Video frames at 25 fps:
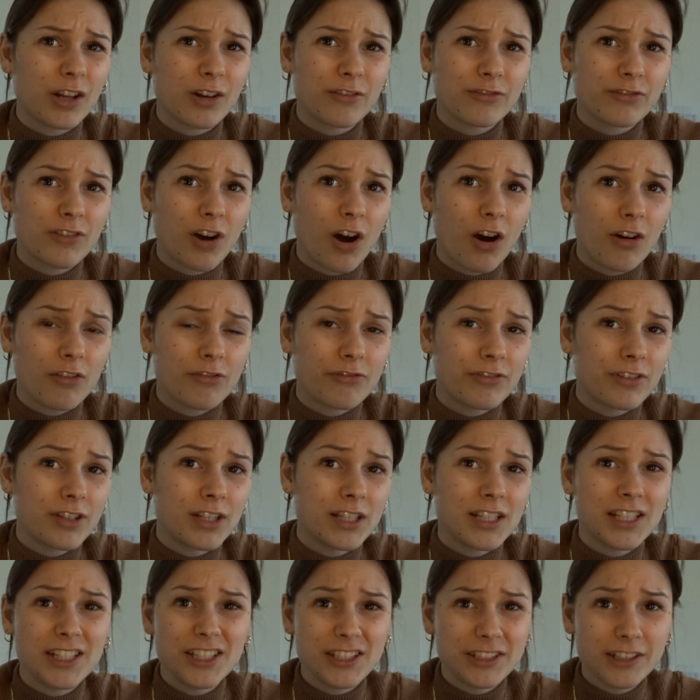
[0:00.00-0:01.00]
of
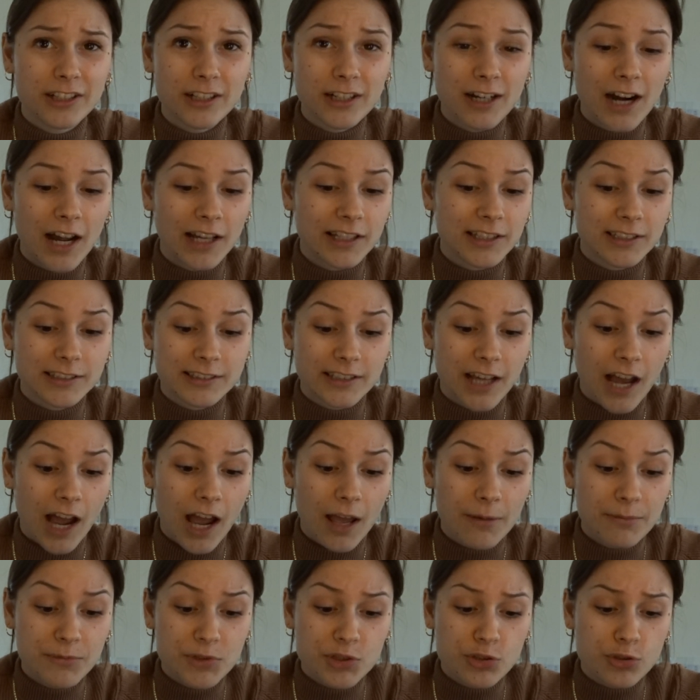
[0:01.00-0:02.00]
coffee either at the
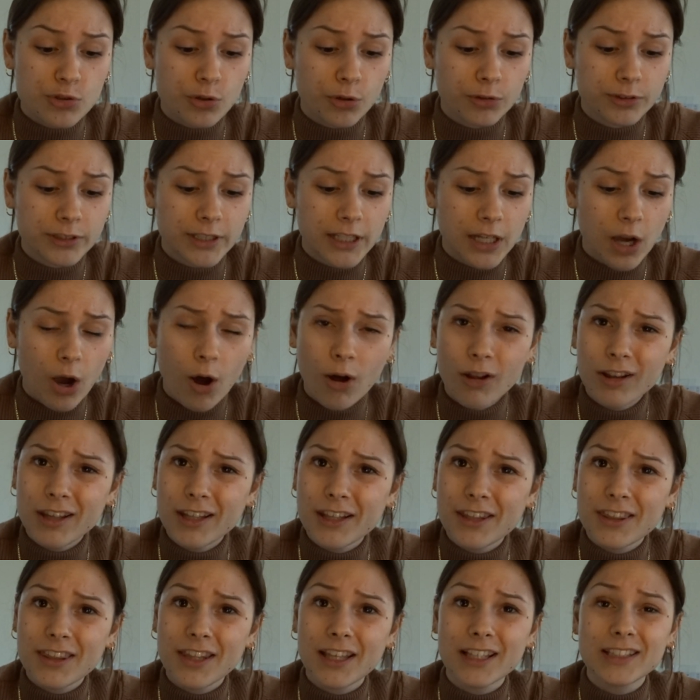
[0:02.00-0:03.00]
time, so the
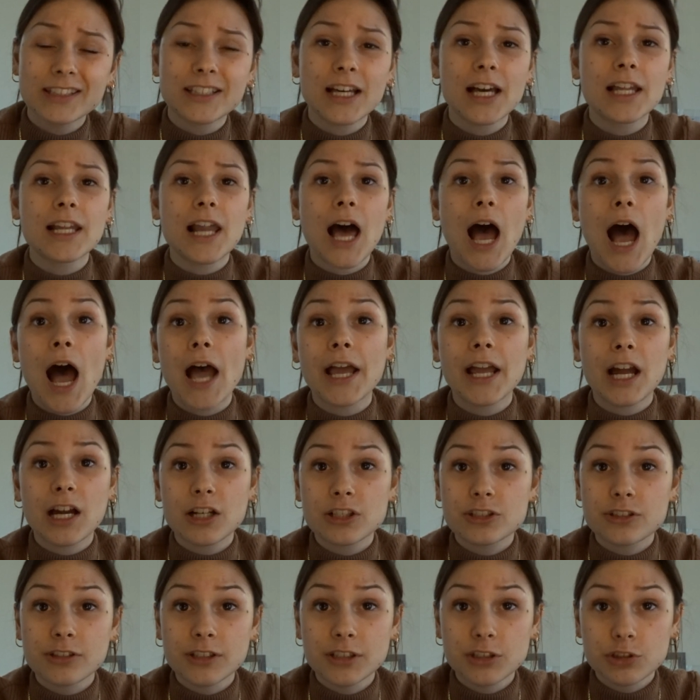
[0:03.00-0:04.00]
only thing that I
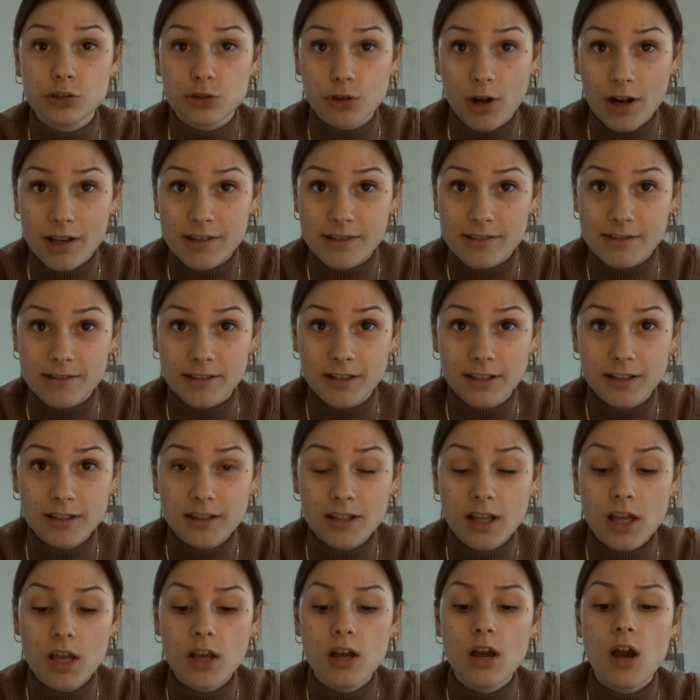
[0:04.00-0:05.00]
actually
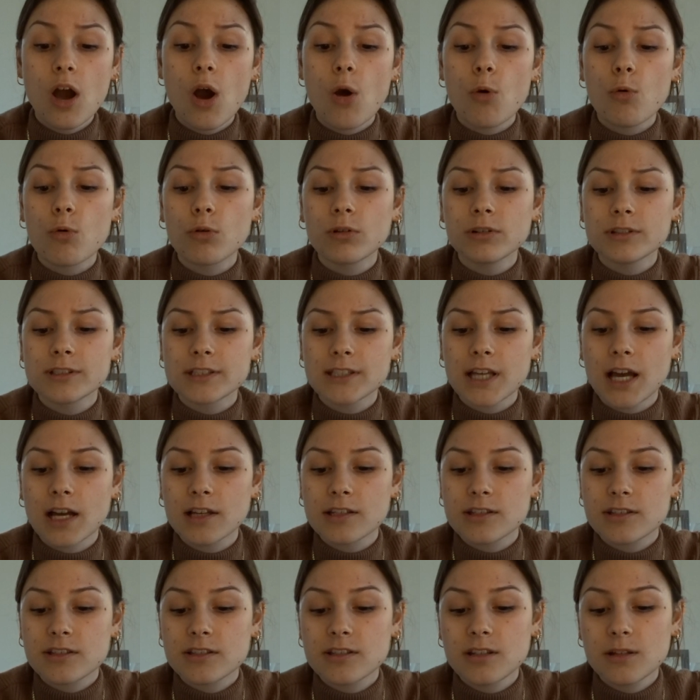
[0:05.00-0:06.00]
trusted was a
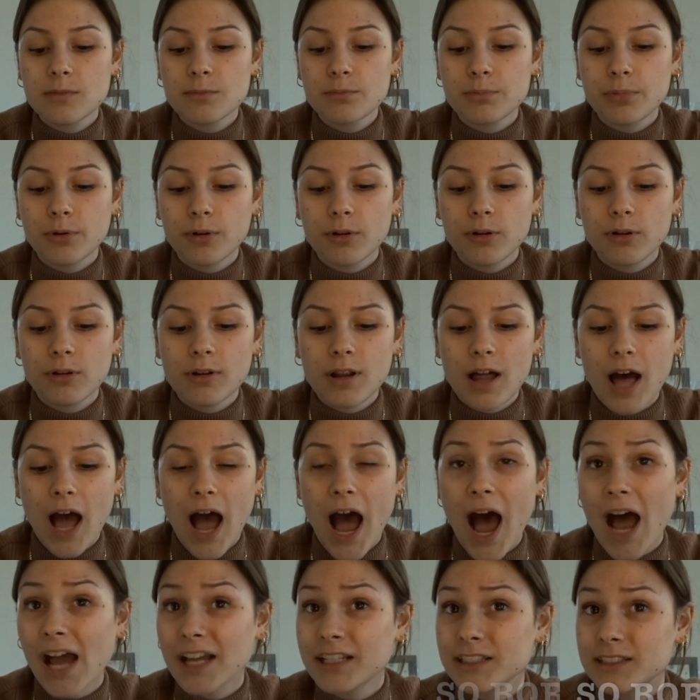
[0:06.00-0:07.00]
simple
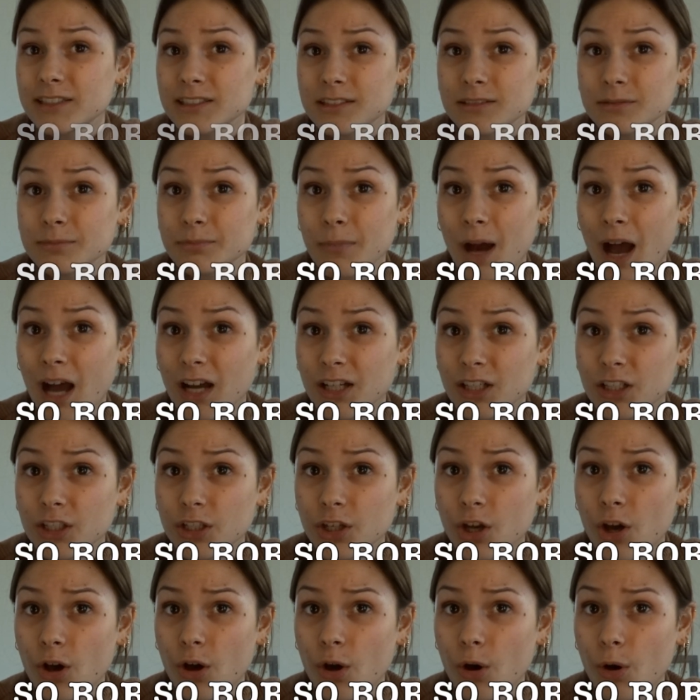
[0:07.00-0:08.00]
iced
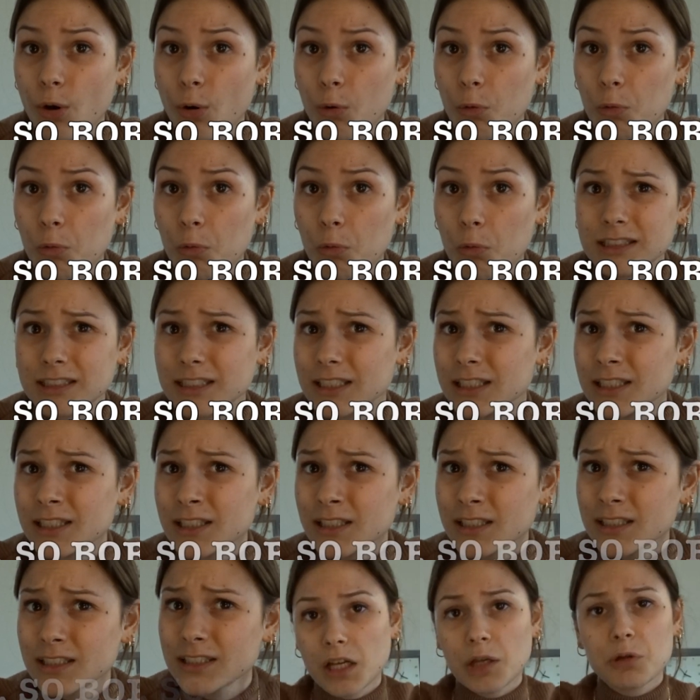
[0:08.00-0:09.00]
mango
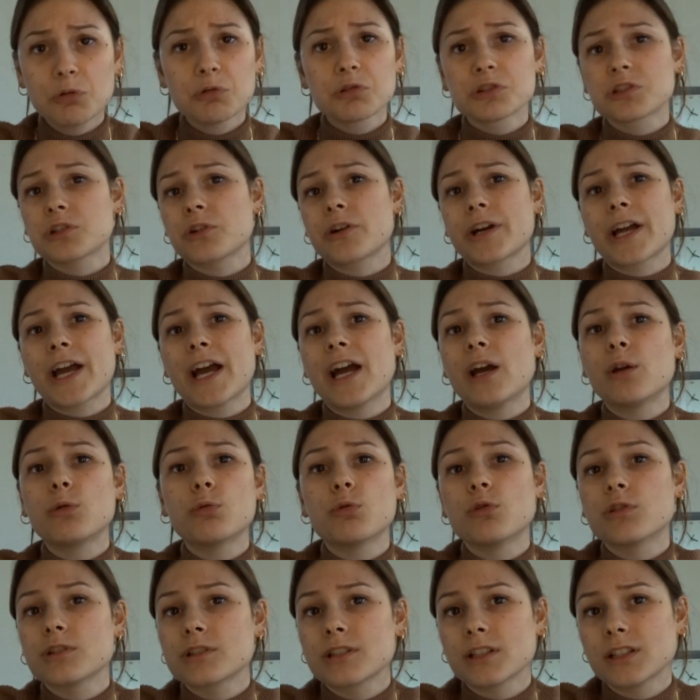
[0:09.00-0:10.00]
tea. It was okay, it
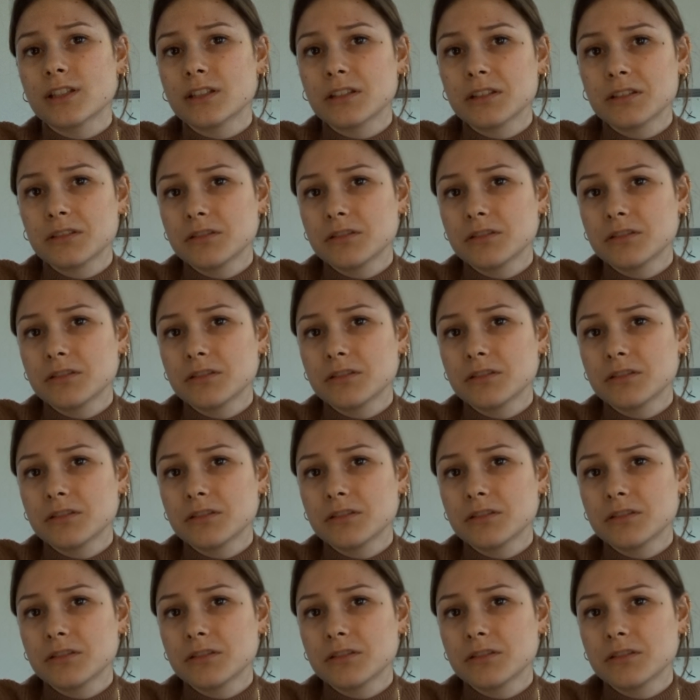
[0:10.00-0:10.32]
wasn't